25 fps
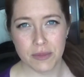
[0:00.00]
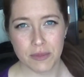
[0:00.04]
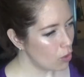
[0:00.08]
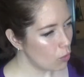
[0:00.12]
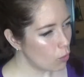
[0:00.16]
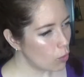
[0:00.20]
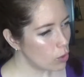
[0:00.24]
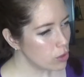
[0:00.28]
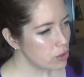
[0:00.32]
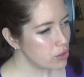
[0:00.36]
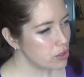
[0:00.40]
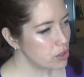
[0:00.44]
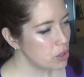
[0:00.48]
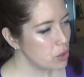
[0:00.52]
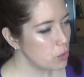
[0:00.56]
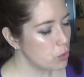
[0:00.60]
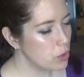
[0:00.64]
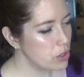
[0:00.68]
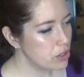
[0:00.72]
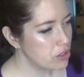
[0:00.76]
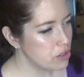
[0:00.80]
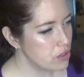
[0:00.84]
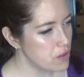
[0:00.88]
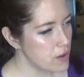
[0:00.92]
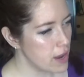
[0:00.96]
What do you
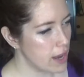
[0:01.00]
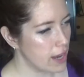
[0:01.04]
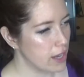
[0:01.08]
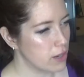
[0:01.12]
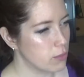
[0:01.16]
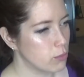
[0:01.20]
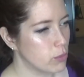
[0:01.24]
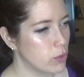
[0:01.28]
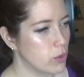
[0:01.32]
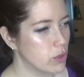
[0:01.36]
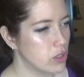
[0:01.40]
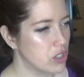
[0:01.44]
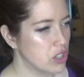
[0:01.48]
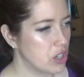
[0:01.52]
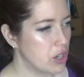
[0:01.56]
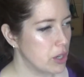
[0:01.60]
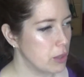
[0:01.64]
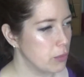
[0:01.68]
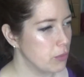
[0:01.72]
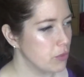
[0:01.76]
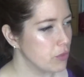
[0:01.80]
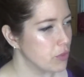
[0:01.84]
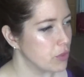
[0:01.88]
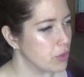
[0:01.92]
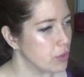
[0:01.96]
wish you had more
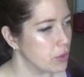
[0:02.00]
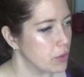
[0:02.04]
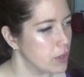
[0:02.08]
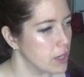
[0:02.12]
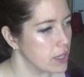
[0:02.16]
time for?